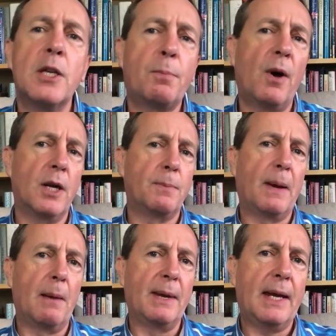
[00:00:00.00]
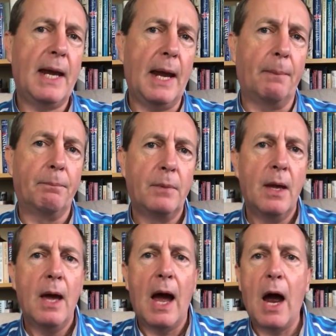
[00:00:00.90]
years prior to becoming king,
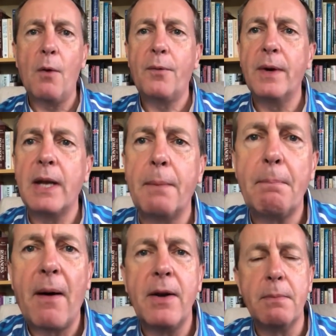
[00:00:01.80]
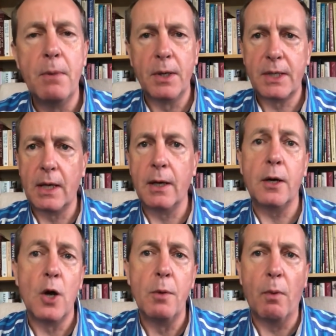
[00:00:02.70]
Alfred had married a Mercian
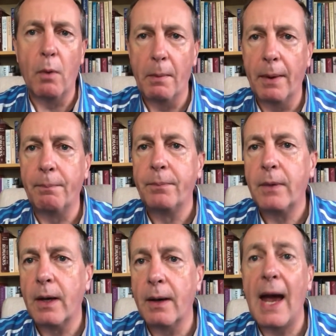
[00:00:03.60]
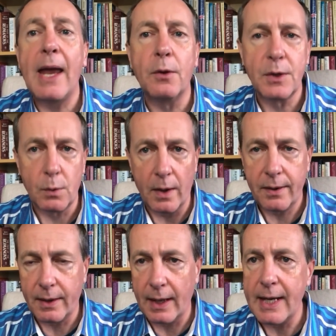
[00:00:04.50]
noblewoman, uh,
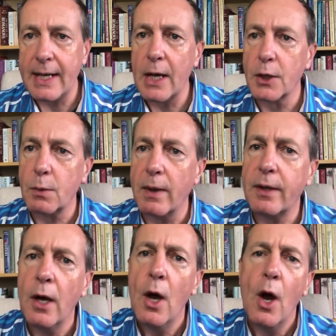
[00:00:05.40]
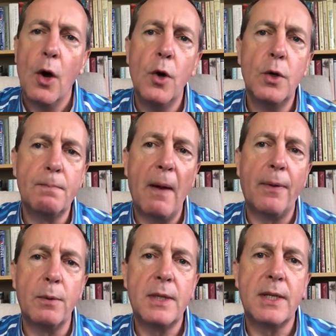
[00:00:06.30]
Ealhswith, the Lady Ealhswith, whose mother
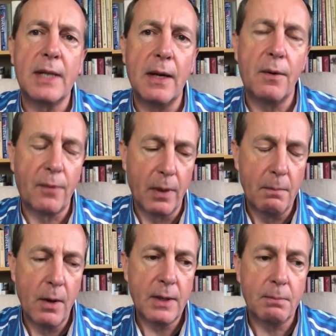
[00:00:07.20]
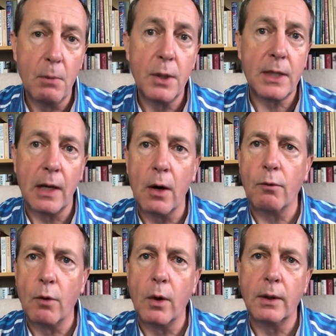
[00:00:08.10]
was descended from the Mer Mercian
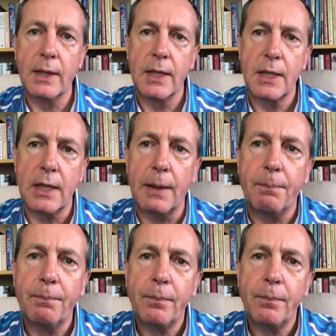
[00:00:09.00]
royal dynasty.